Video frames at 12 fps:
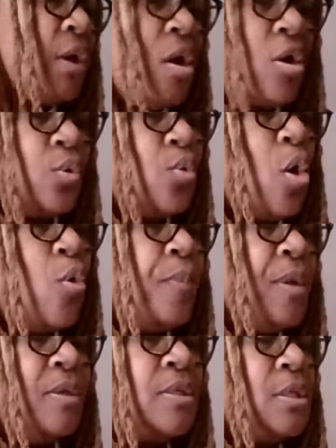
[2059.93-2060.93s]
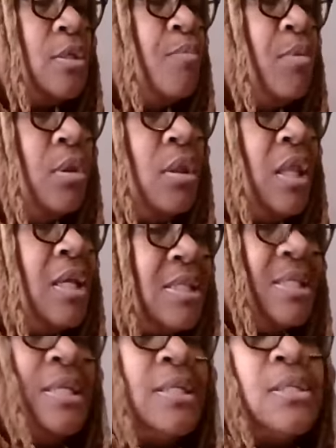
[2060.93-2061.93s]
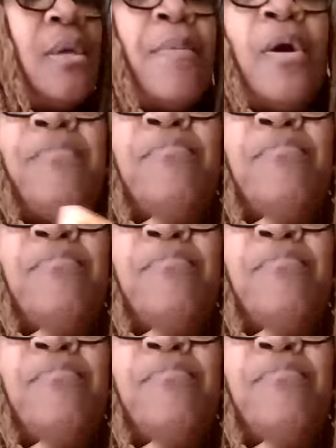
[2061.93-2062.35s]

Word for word: copia. this is blessings upon